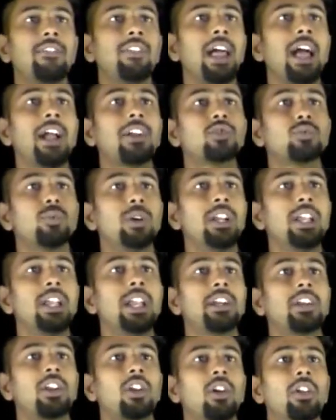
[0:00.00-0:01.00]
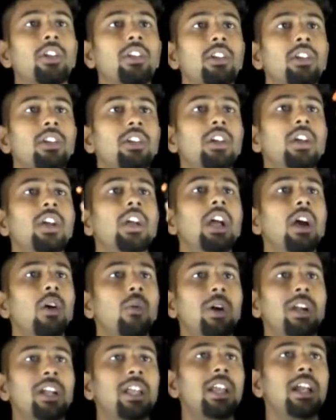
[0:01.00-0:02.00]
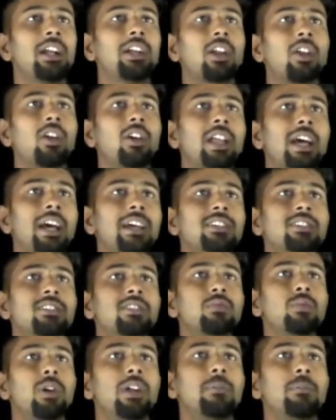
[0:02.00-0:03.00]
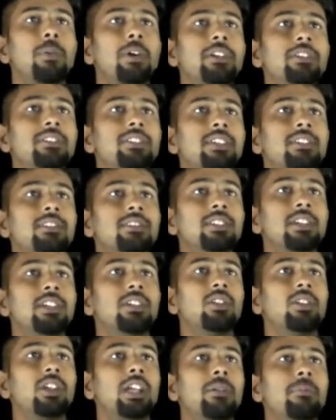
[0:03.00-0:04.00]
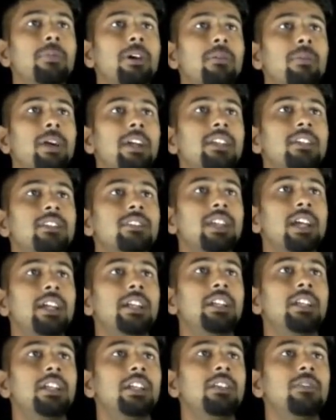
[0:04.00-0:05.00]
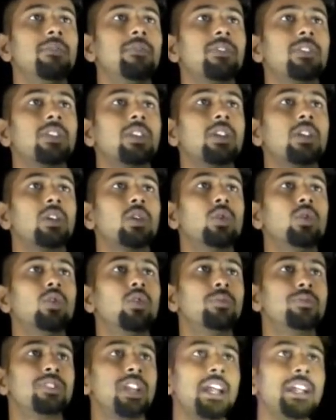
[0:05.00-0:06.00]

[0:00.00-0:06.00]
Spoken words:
acts one electron has 1.6 into 10 power minus 19 coulombs,